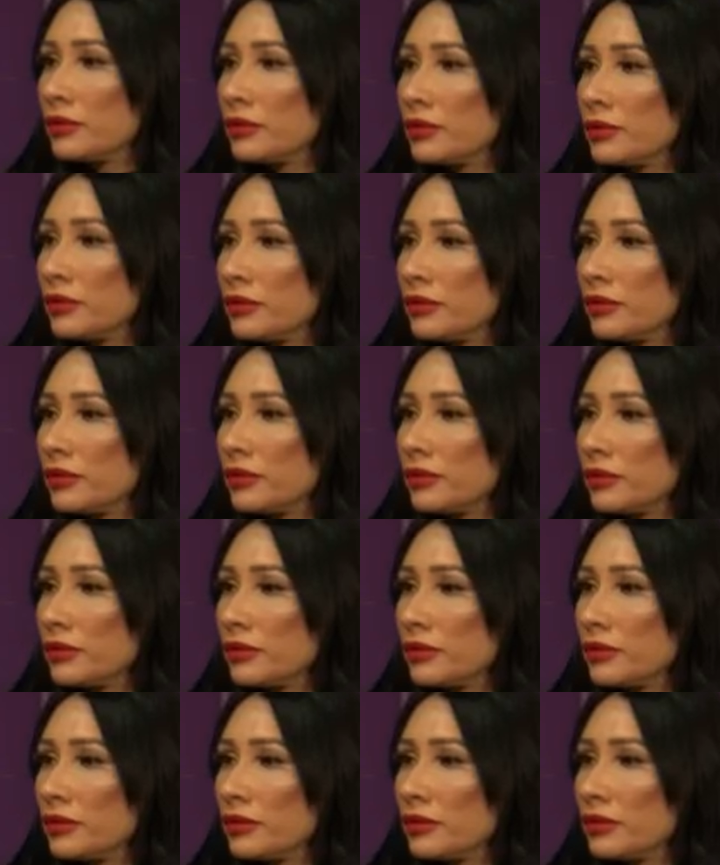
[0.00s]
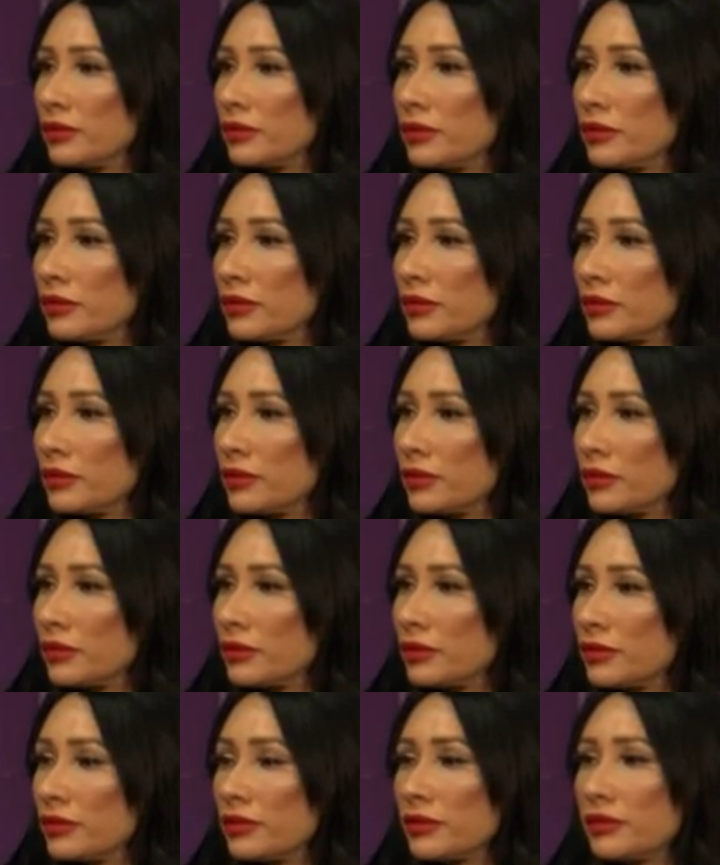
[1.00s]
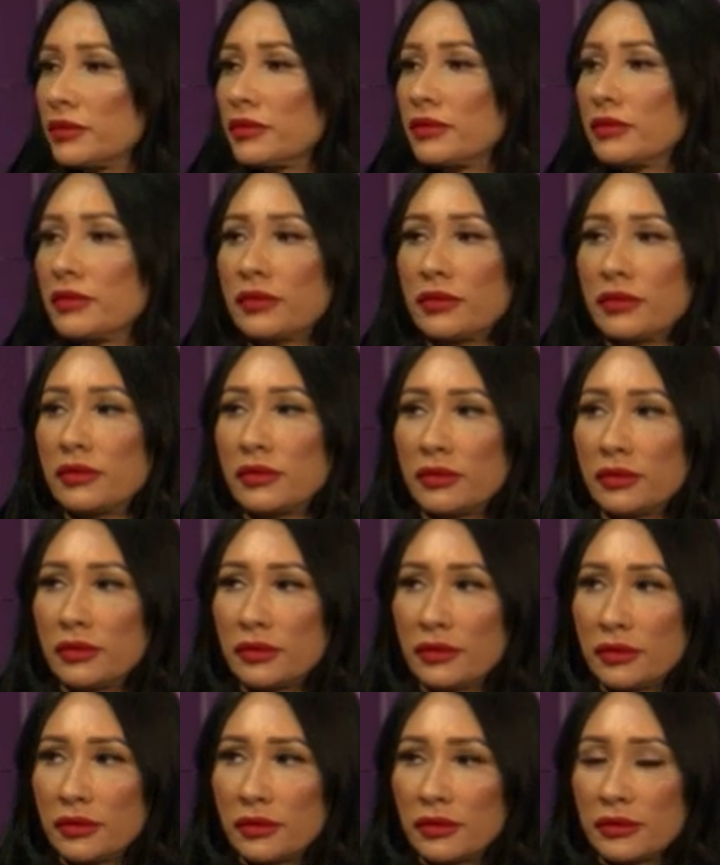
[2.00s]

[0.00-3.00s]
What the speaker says: No words are spoken by the person on screen.